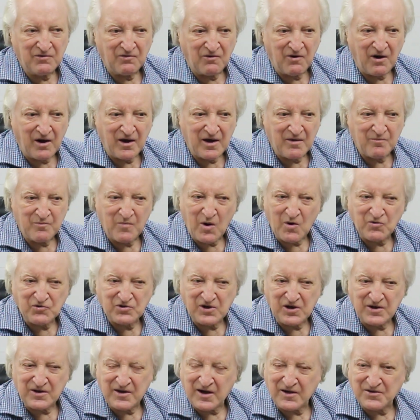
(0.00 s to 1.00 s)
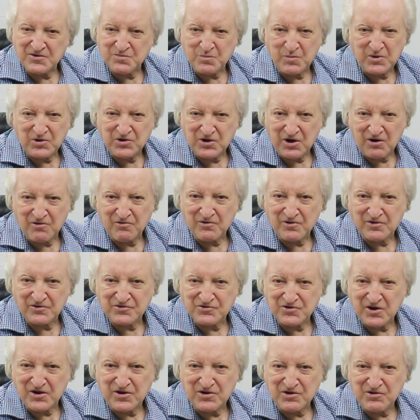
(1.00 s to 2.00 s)
right? And mostly that's
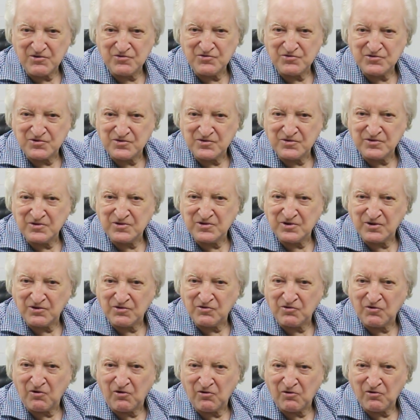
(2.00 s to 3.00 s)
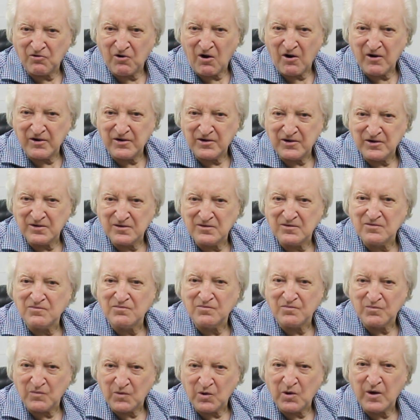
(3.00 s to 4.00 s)
materials I used to grind it
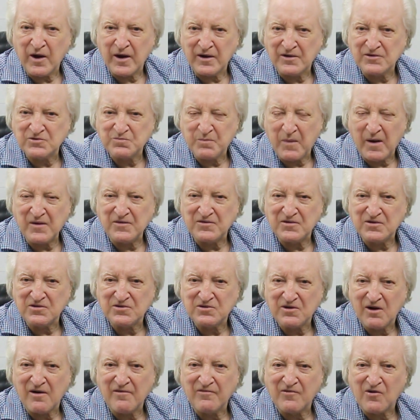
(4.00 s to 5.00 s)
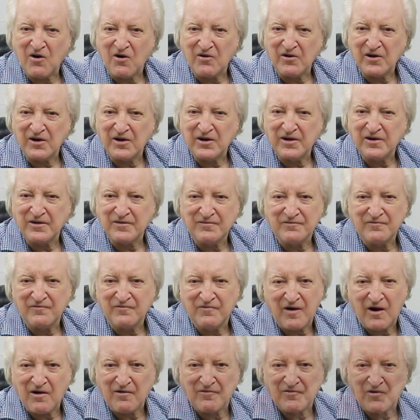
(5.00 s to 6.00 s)
and expenses I've got in it
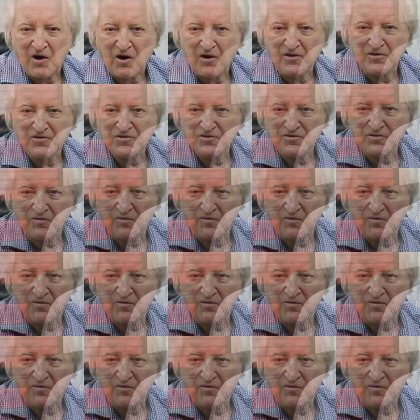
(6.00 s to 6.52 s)
and valve guides